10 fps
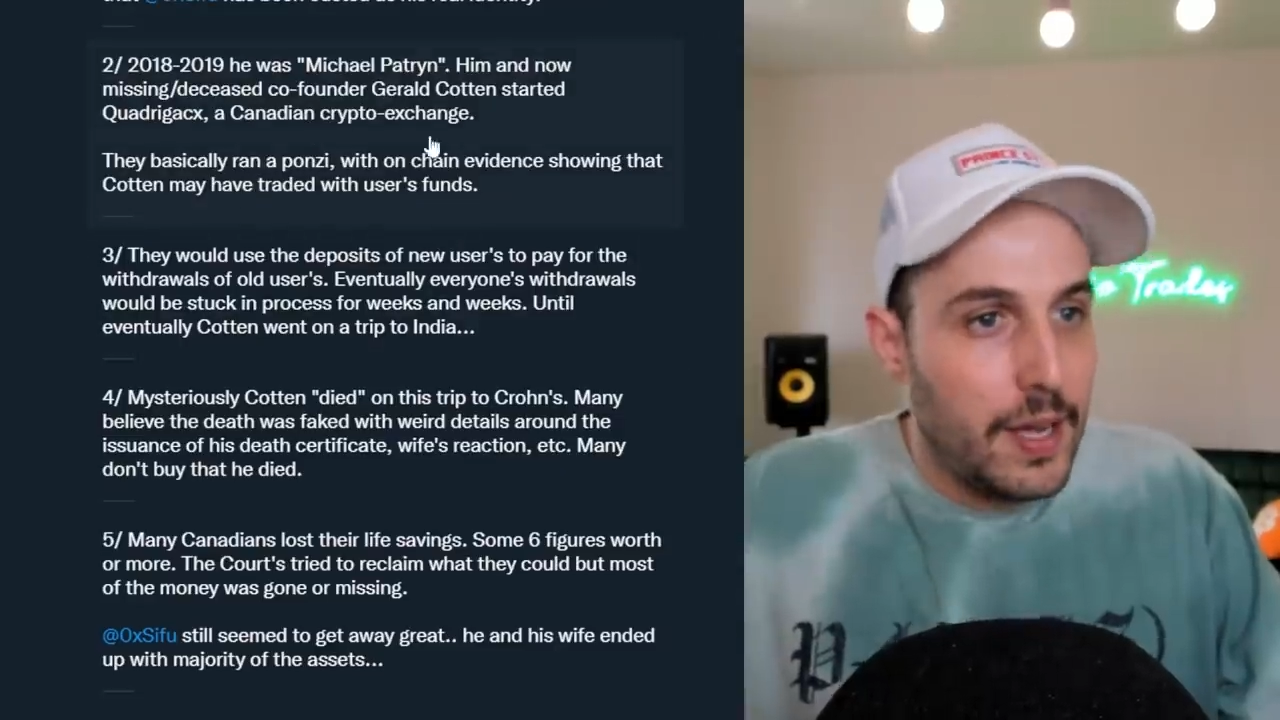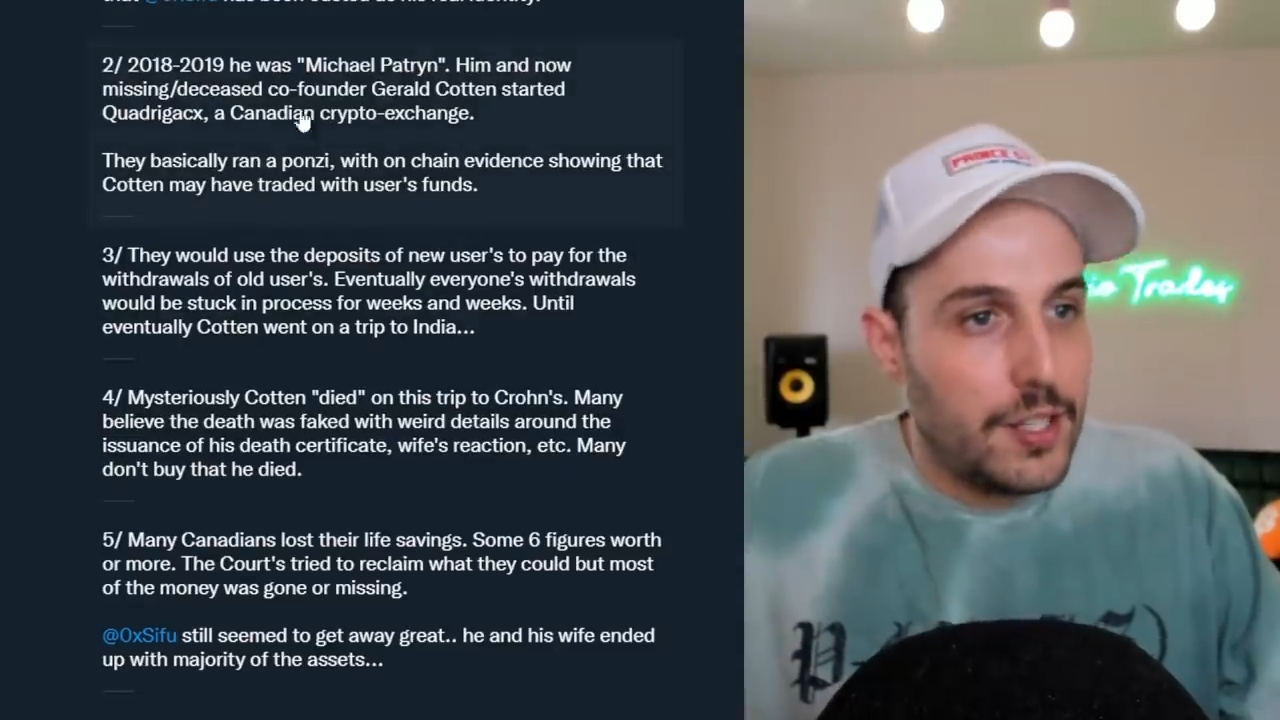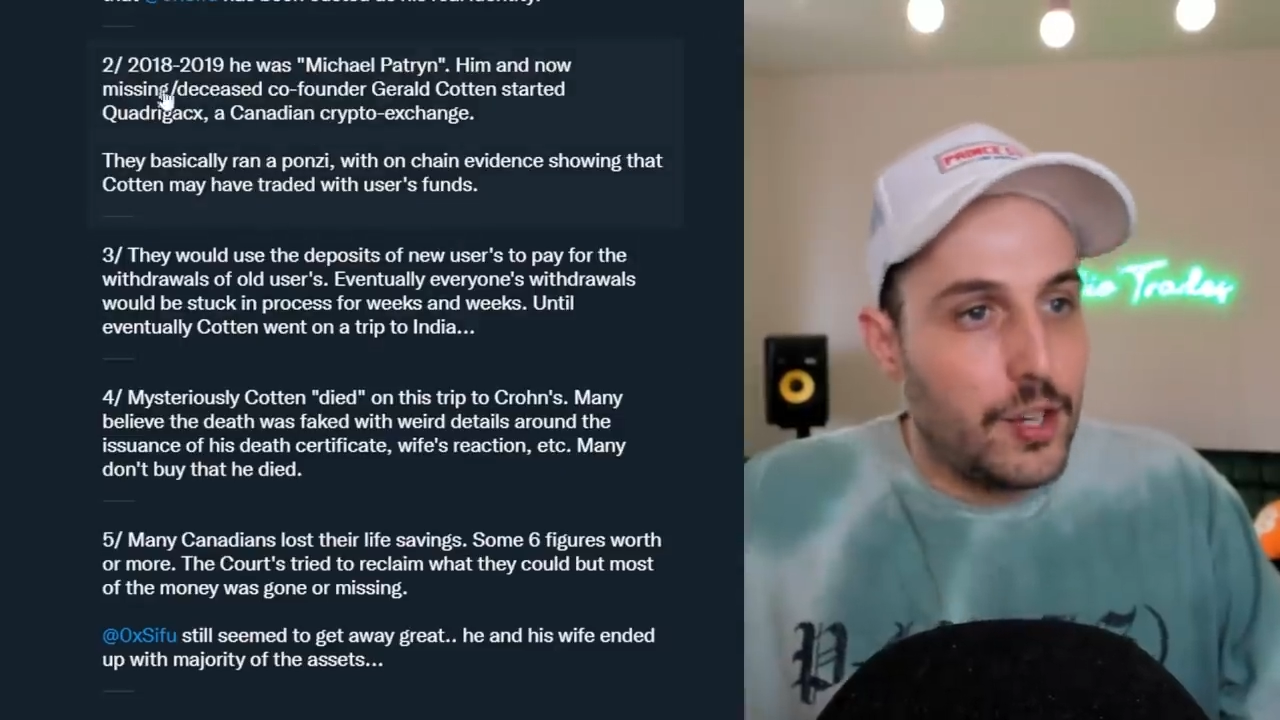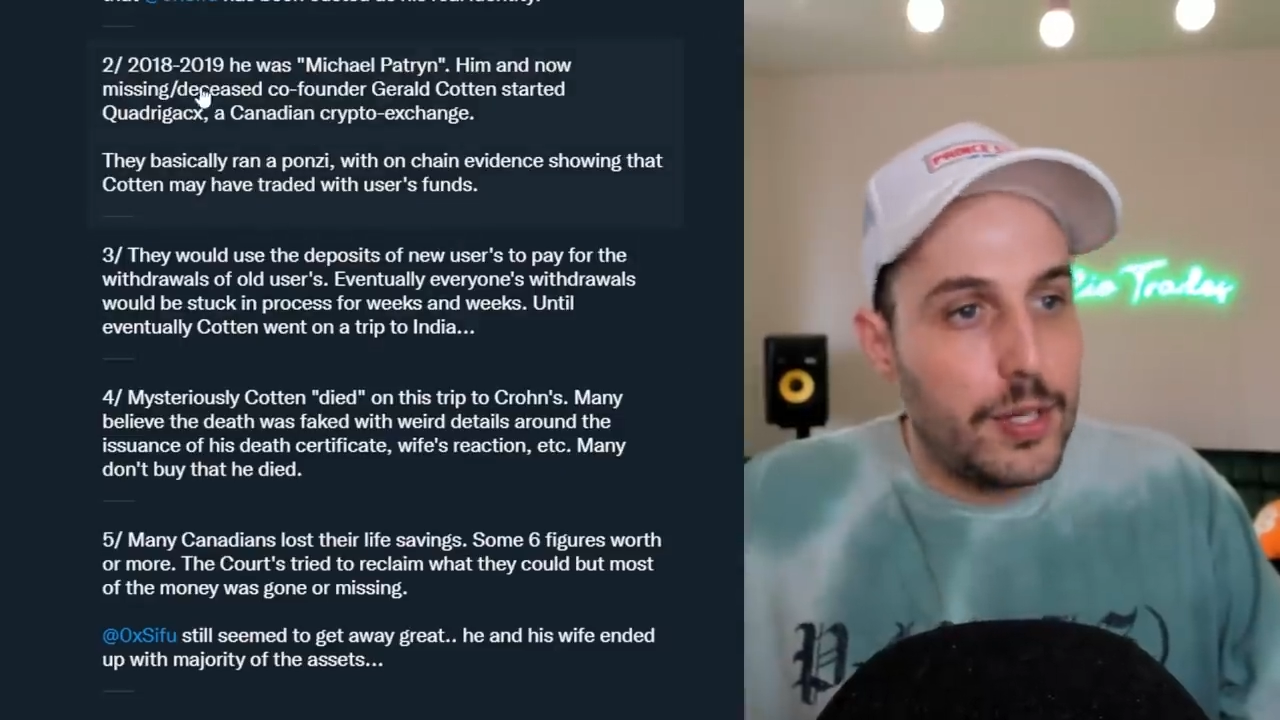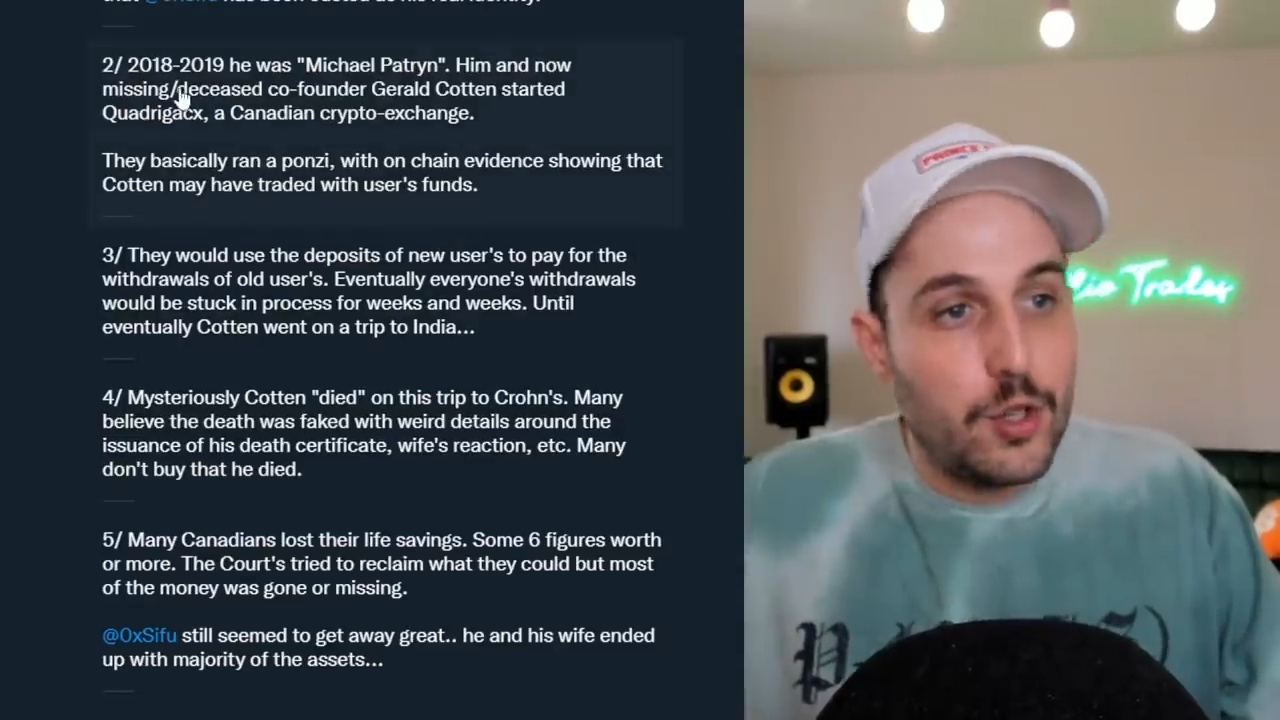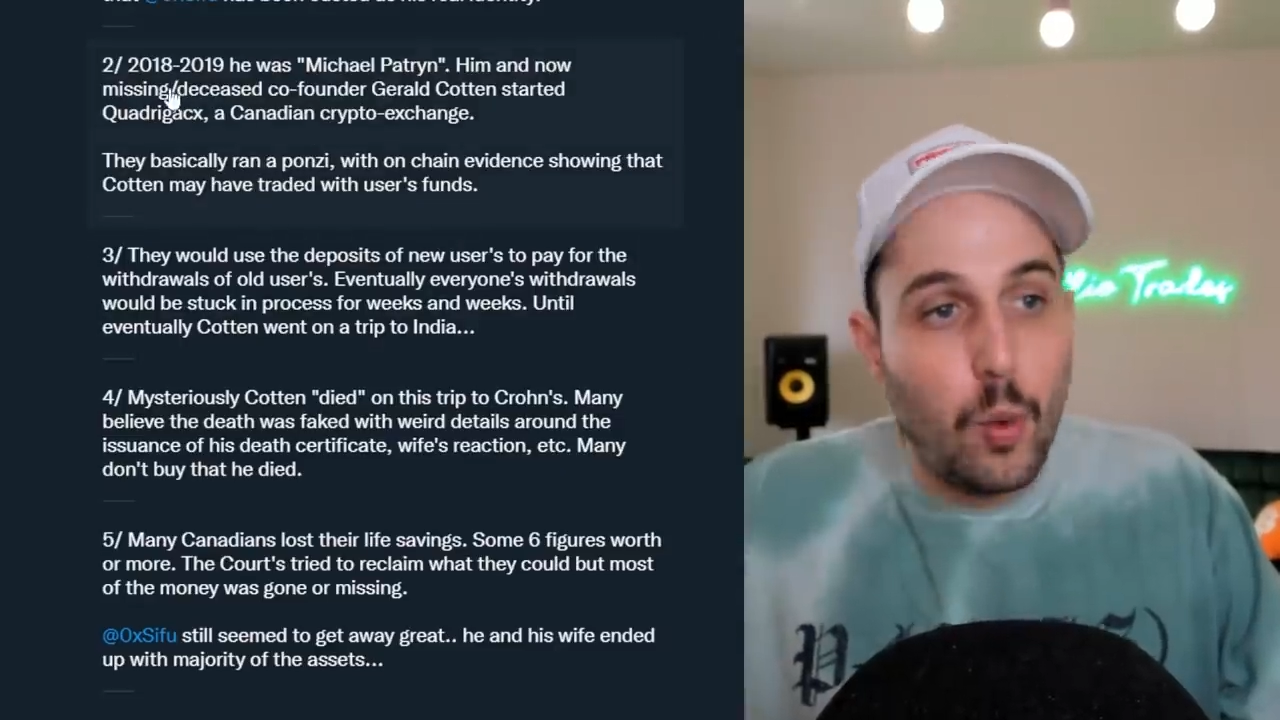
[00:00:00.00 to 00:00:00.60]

So in